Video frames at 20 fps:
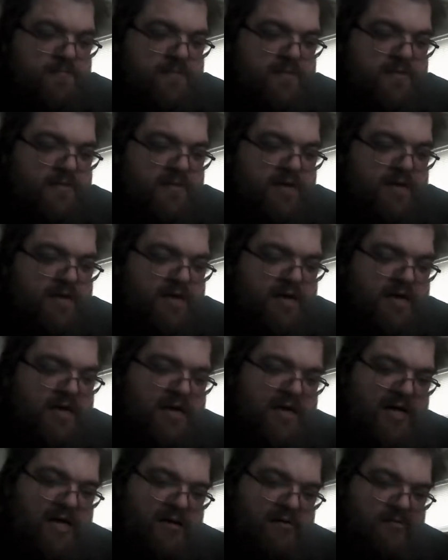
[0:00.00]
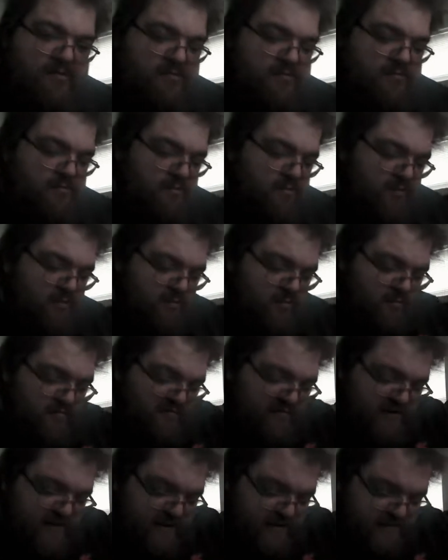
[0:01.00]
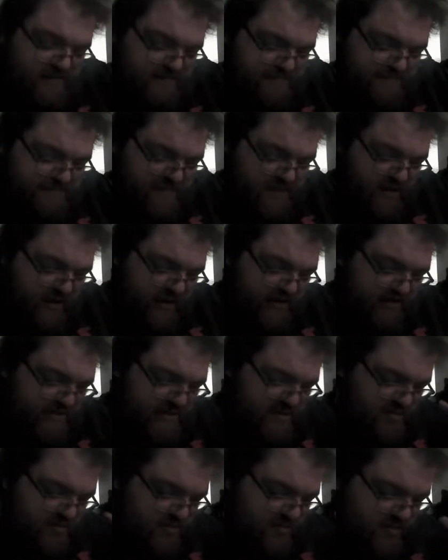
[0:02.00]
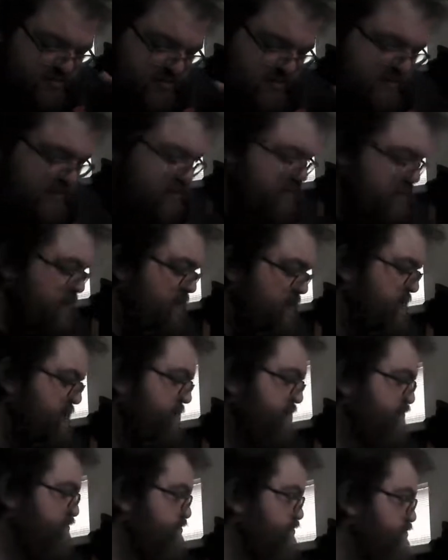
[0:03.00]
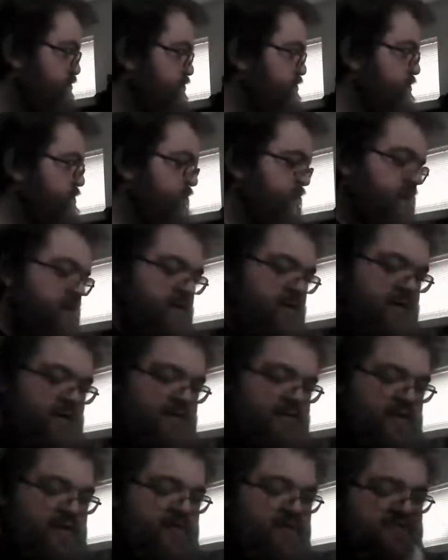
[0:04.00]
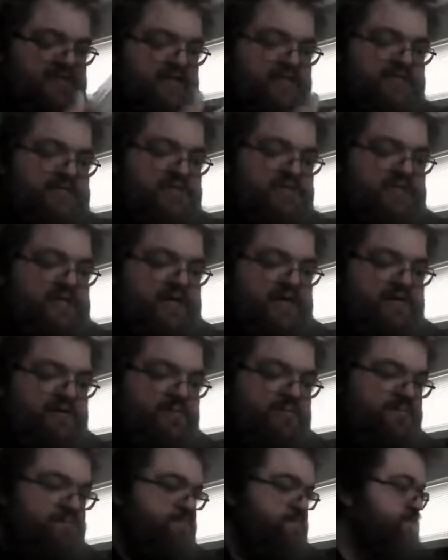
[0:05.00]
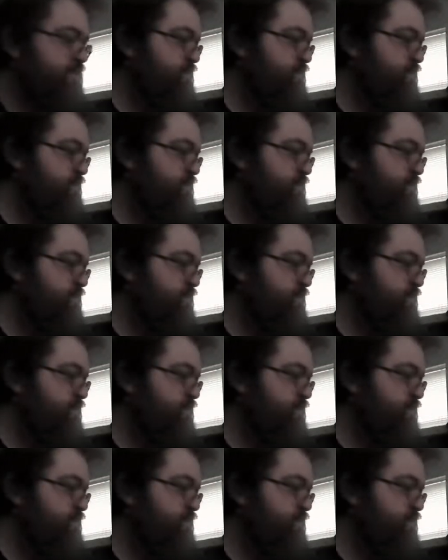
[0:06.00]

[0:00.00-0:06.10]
Yeah, I don't know. We'll find out. Alright, so I got the hair selections down.